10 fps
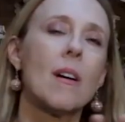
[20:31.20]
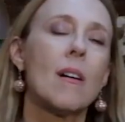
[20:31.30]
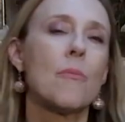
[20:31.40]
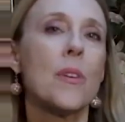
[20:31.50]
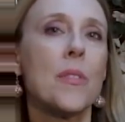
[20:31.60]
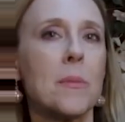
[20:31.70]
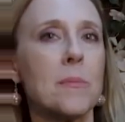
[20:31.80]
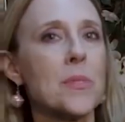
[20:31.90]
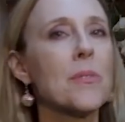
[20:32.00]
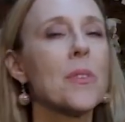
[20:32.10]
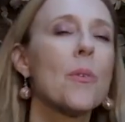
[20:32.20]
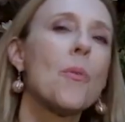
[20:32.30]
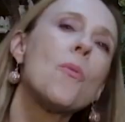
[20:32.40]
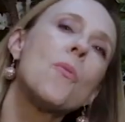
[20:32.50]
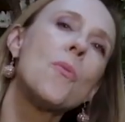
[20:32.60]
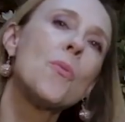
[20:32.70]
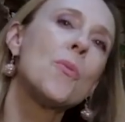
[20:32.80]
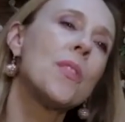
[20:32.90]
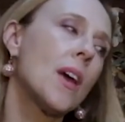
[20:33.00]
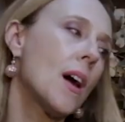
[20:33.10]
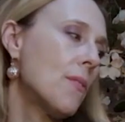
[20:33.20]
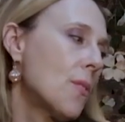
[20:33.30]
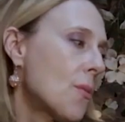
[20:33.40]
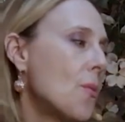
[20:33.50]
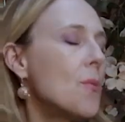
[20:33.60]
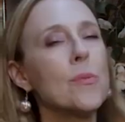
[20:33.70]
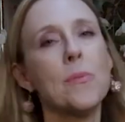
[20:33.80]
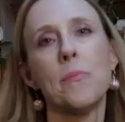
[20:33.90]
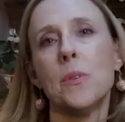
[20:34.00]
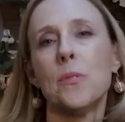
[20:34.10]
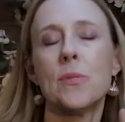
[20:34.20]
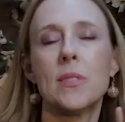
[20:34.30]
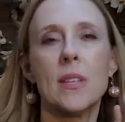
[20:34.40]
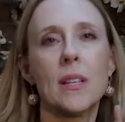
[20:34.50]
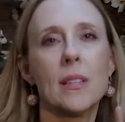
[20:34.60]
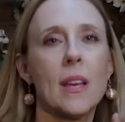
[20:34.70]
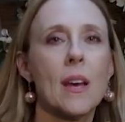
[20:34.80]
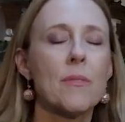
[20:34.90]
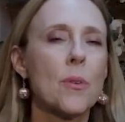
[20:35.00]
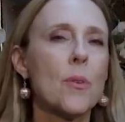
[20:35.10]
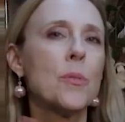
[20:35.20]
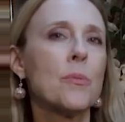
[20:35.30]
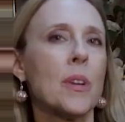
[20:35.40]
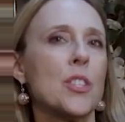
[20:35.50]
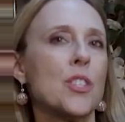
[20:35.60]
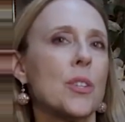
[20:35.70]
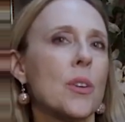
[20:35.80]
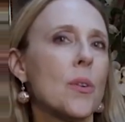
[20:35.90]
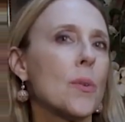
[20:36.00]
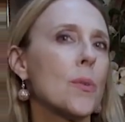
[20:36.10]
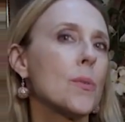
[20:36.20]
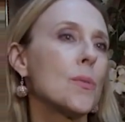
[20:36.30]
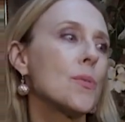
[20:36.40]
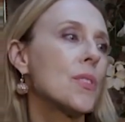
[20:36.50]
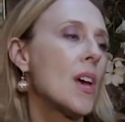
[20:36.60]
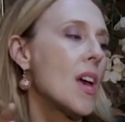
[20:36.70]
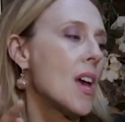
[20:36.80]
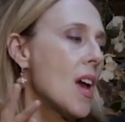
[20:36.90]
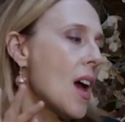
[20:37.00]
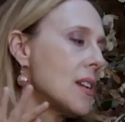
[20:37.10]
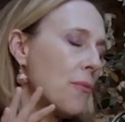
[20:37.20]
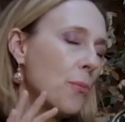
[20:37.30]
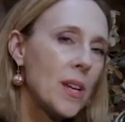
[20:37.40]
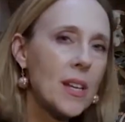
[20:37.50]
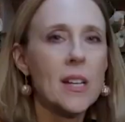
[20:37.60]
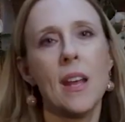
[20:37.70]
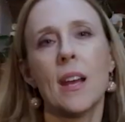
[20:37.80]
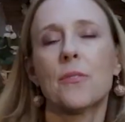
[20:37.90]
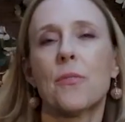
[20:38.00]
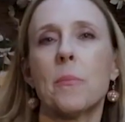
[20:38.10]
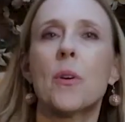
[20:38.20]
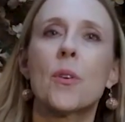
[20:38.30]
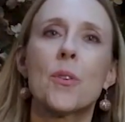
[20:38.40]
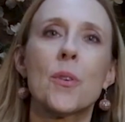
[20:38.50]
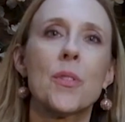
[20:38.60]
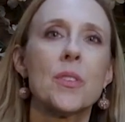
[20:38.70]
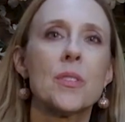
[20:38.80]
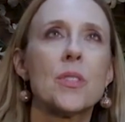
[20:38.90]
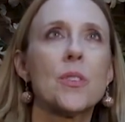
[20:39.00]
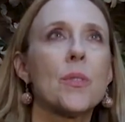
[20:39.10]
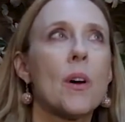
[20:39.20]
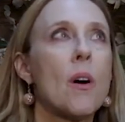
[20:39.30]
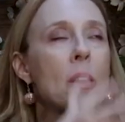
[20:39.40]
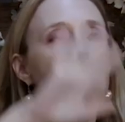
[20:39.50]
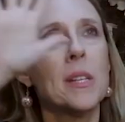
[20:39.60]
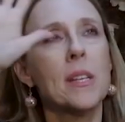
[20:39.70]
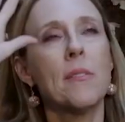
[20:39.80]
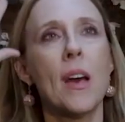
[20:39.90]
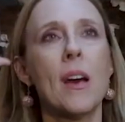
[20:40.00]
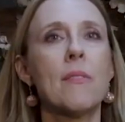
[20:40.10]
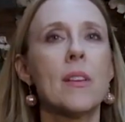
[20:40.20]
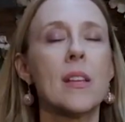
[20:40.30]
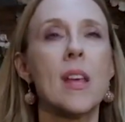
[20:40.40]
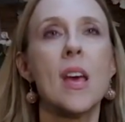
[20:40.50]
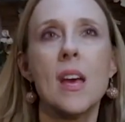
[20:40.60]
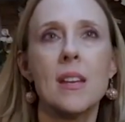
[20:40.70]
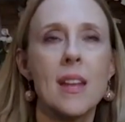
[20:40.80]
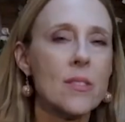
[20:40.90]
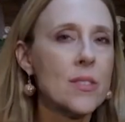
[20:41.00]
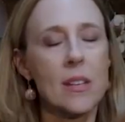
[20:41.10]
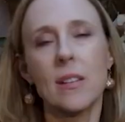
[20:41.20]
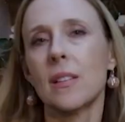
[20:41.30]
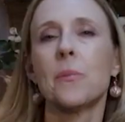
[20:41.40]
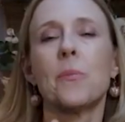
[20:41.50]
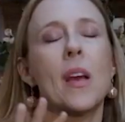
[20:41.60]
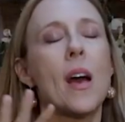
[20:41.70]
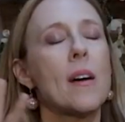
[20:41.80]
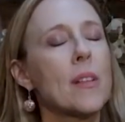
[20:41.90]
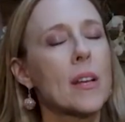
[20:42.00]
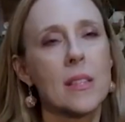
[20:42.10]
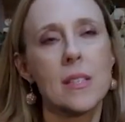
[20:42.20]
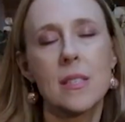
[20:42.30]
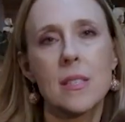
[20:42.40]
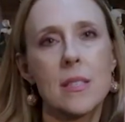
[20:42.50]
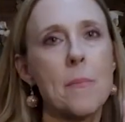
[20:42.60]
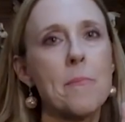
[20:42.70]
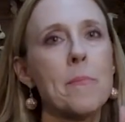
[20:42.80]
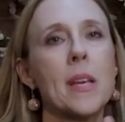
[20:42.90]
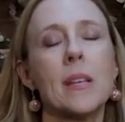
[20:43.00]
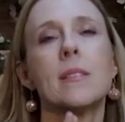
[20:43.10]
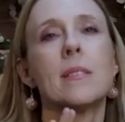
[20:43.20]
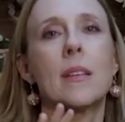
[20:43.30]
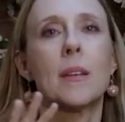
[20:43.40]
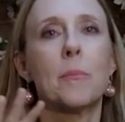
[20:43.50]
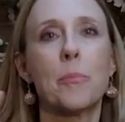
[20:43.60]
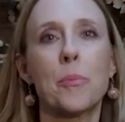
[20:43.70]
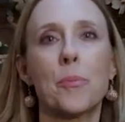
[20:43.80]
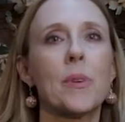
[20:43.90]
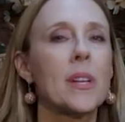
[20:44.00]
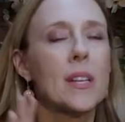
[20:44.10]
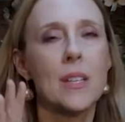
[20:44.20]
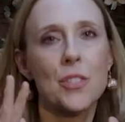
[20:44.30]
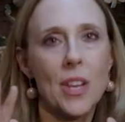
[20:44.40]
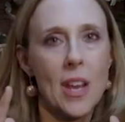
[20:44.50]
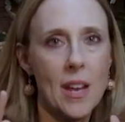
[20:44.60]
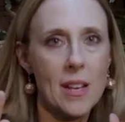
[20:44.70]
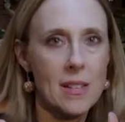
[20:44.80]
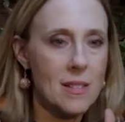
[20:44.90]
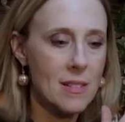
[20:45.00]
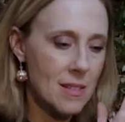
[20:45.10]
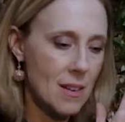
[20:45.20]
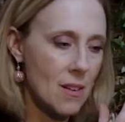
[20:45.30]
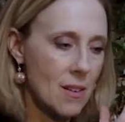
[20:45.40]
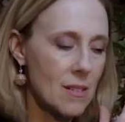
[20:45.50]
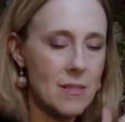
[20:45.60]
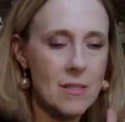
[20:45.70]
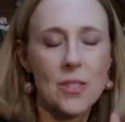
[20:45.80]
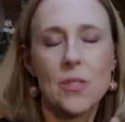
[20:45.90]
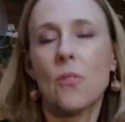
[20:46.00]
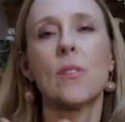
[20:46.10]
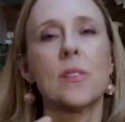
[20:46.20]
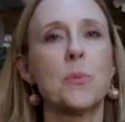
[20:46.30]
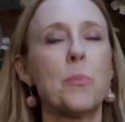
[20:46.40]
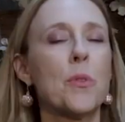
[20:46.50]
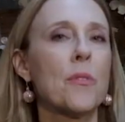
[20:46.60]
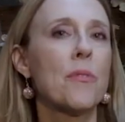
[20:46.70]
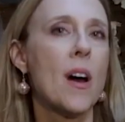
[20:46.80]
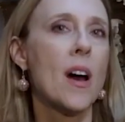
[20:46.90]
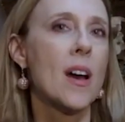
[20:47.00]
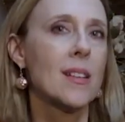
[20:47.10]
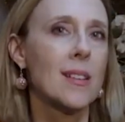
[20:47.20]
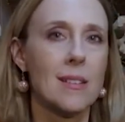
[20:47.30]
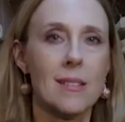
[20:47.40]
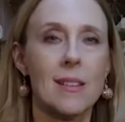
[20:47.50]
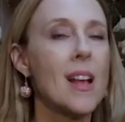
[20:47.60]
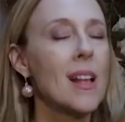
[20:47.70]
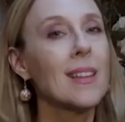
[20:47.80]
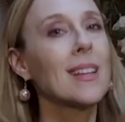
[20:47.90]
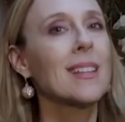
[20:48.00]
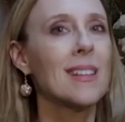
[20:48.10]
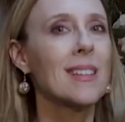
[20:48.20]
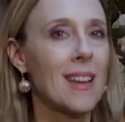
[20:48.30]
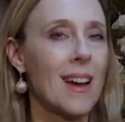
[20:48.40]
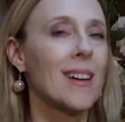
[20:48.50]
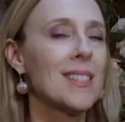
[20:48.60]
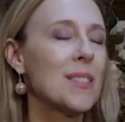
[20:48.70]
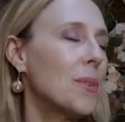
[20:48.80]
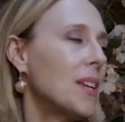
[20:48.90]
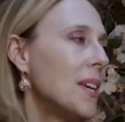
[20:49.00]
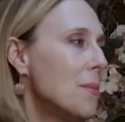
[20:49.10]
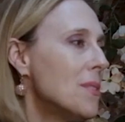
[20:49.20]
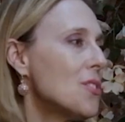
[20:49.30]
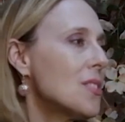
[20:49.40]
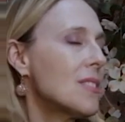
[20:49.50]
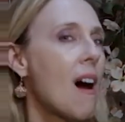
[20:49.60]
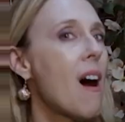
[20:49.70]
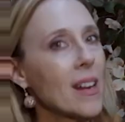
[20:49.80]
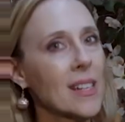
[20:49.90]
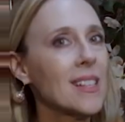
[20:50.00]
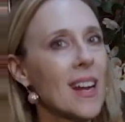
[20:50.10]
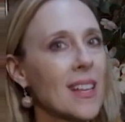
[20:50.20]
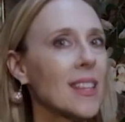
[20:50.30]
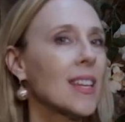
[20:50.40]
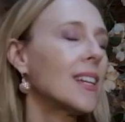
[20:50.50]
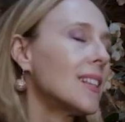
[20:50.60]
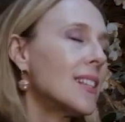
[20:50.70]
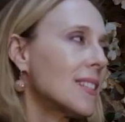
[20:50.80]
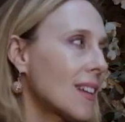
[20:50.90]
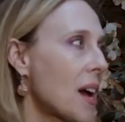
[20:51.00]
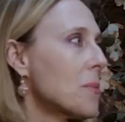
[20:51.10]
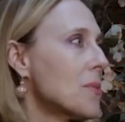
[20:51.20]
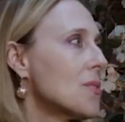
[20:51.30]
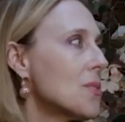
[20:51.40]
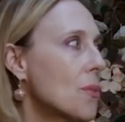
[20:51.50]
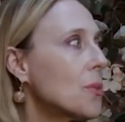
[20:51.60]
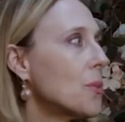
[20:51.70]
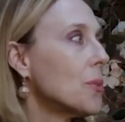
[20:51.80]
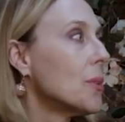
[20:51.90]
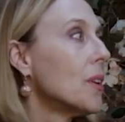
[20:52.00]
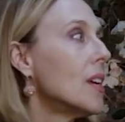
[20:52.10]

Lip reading: rhythms of their own. They have their own music, they have their own ratios. And if we connect from earth to the harmony of heaven, now suddenly we have like this amazing bridge and our soul is purified. And like, yeah, so he was just on it. I think this guy was so cool.